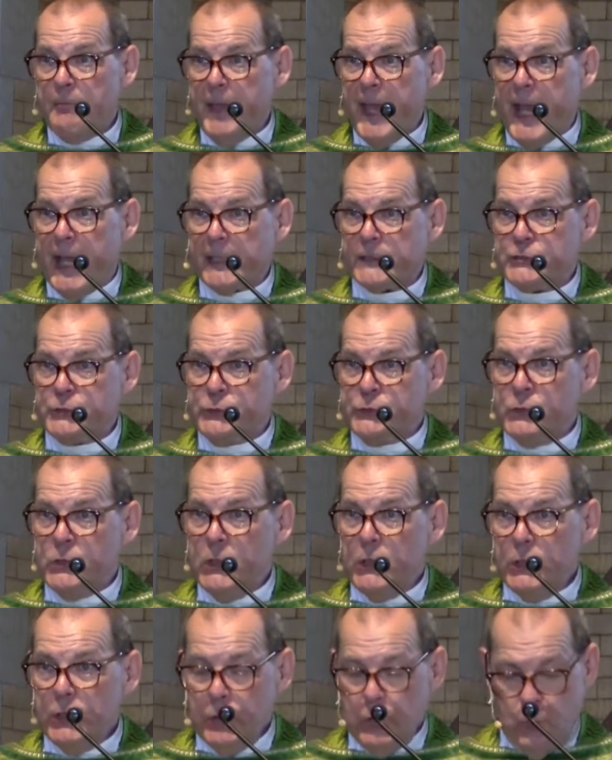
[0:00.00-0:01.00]
back to
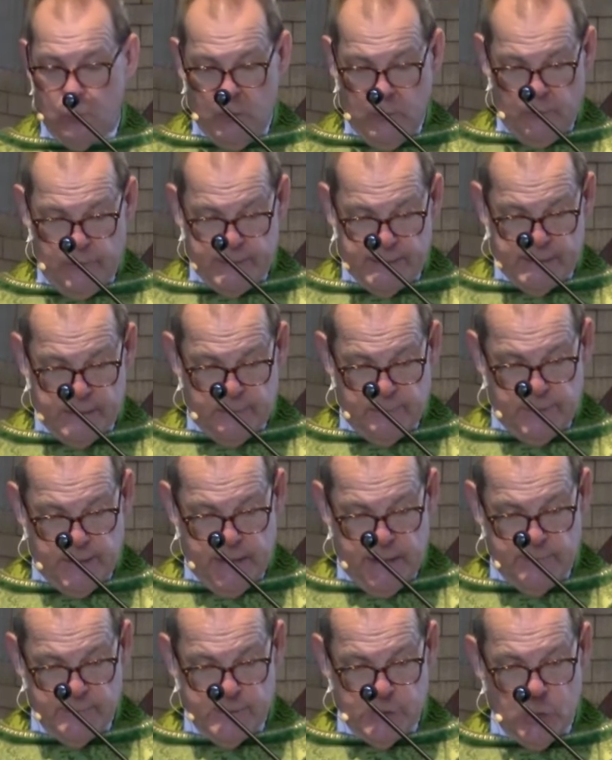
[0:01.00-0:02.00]
what we
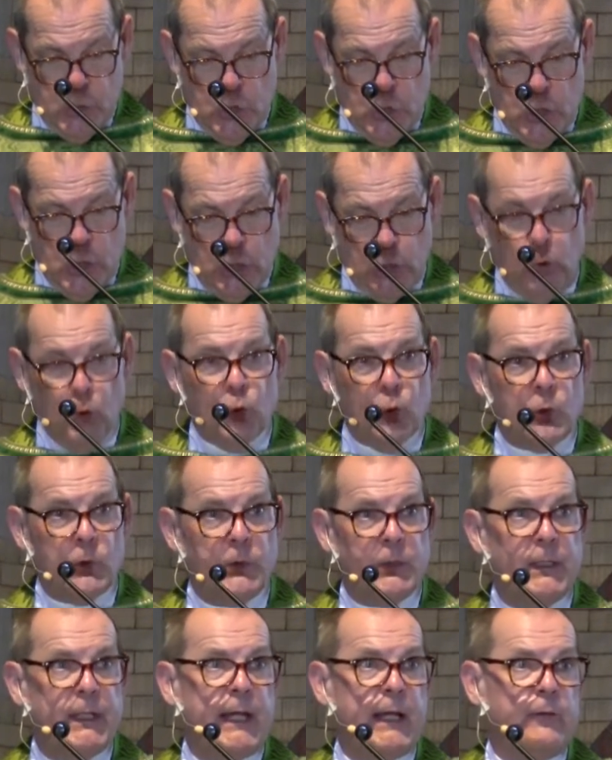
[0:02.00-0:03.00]
sometimes call
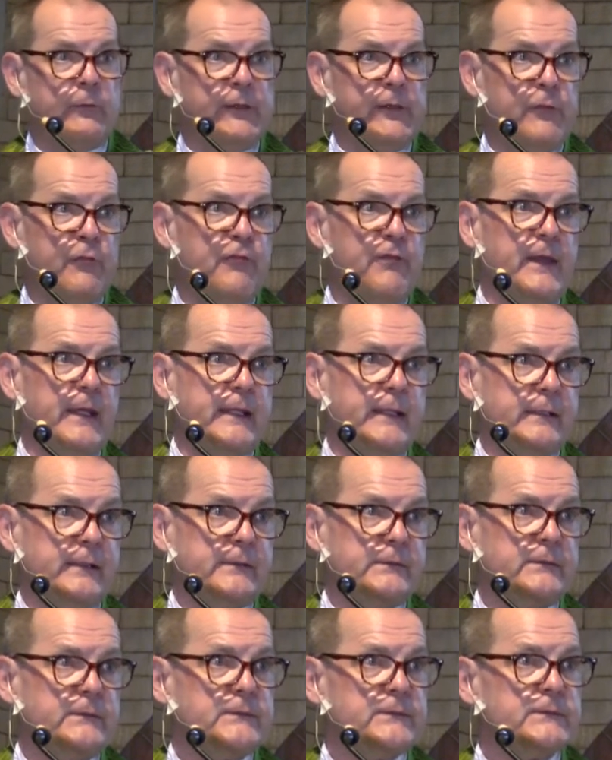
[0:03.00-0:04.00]
ordinary
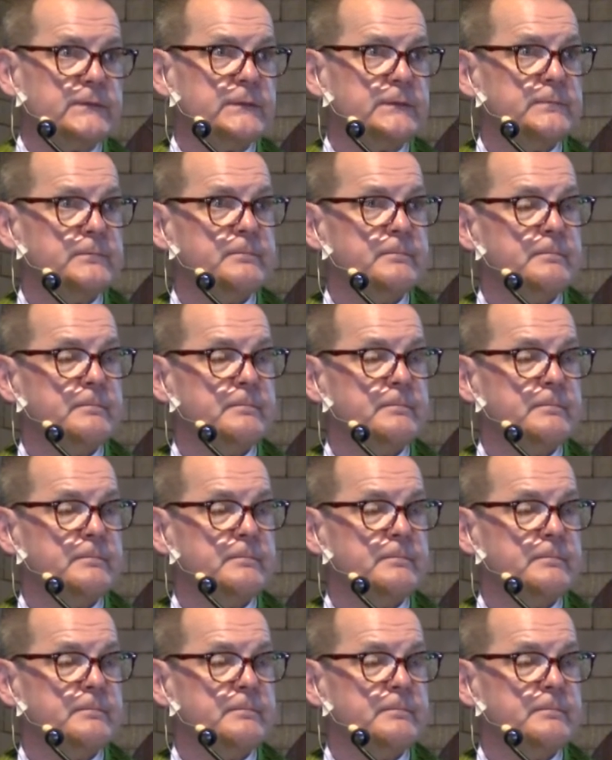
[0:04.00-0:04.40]
things,